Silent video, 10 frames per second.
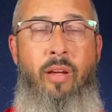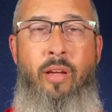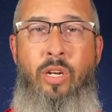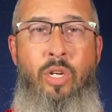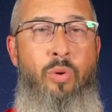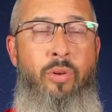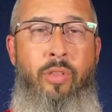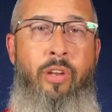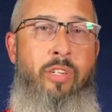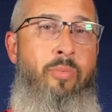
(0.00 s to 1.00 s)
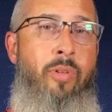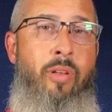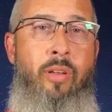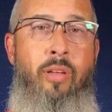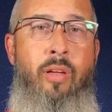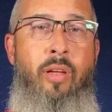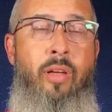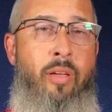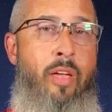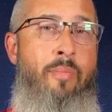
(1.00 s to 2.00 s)
endure the discipline,
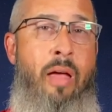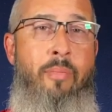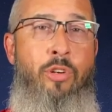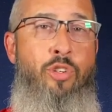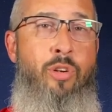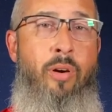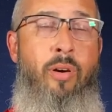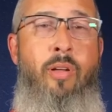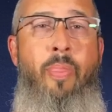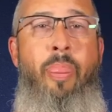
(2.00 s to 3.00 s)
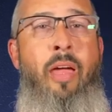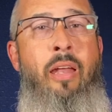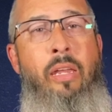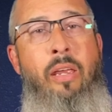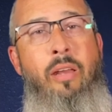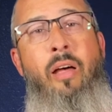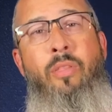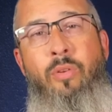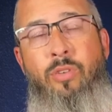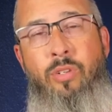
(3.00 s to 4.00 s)
come out mature, and lead
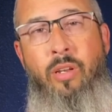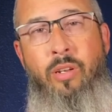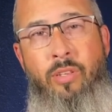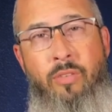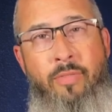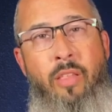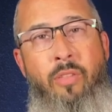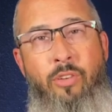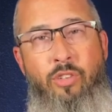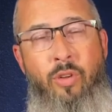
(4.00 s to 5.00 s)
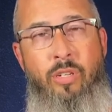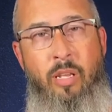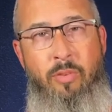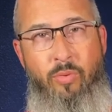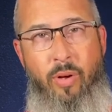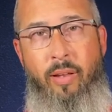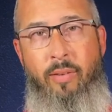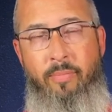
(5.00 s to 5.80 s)
others to the Father that's chosen them as well.